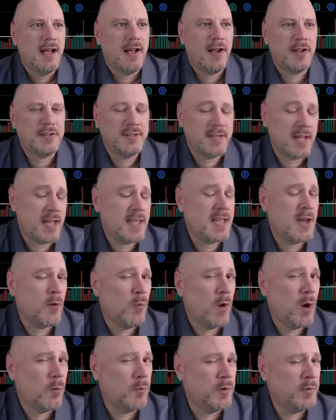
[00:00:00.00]
I'll tell you
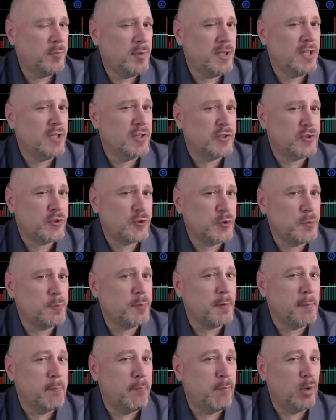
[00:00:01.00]
what would be a
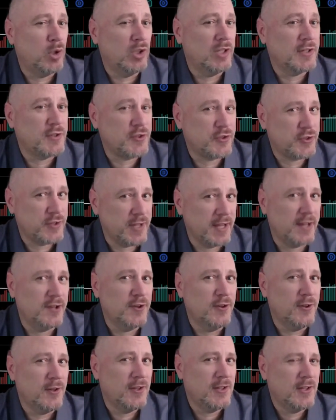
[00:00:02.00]
super bullish
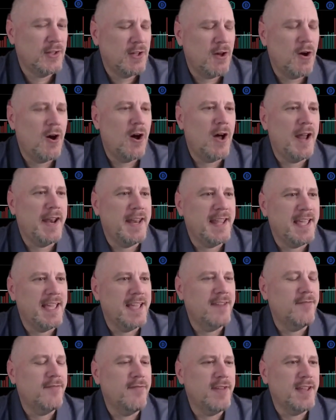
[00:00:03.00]
signal on
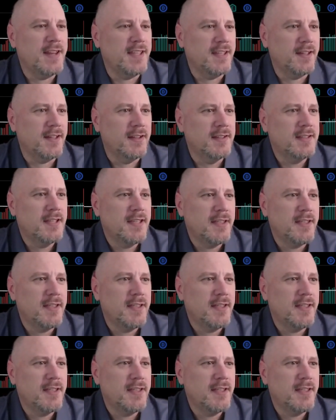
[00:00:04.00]
Nvidia